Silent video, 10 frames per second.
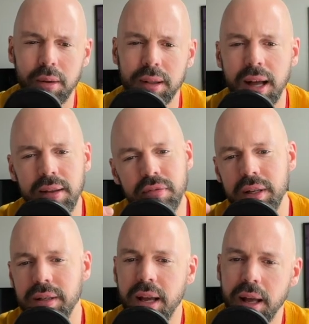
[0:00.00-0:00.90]
life and
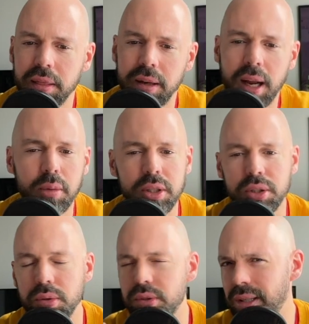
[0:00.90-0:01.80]
death and how we
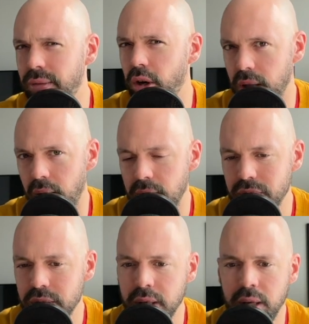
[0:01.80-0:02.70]
choose to live our
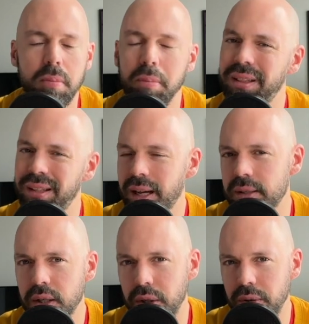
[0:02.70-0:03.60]
lives. But the
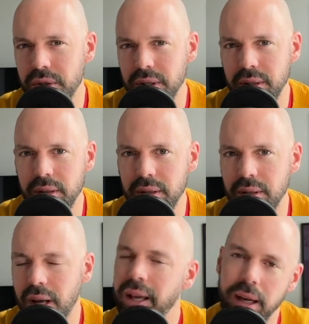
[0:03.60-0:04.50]
execution,
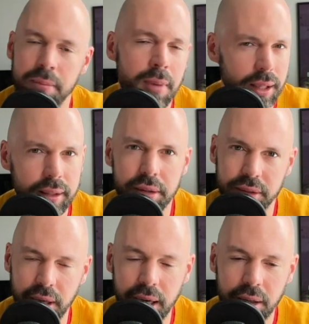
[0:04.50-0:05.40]
again, mainly the
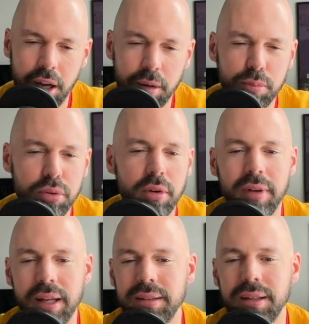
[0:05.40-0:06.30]
dialogue,
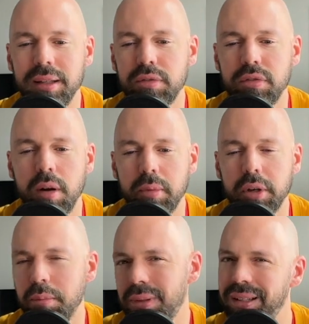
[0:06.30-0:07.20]
prevented it from
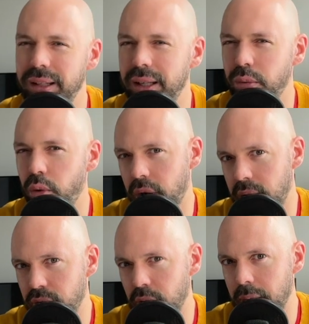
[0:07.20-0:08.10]
completely working
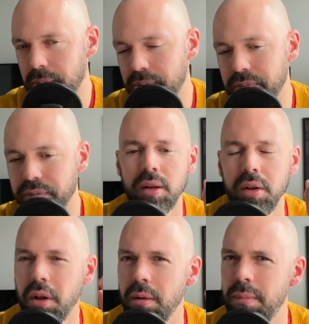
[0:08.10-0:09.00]
for me.
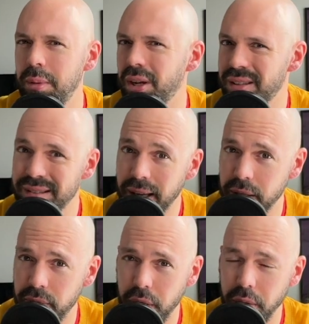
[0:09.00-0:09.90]
Maybe on a second
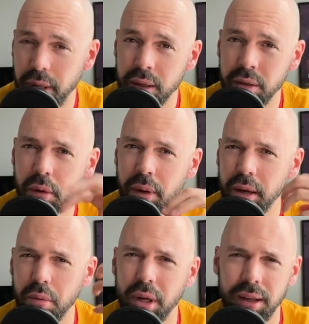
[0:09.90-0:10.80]
viewing, knowing what it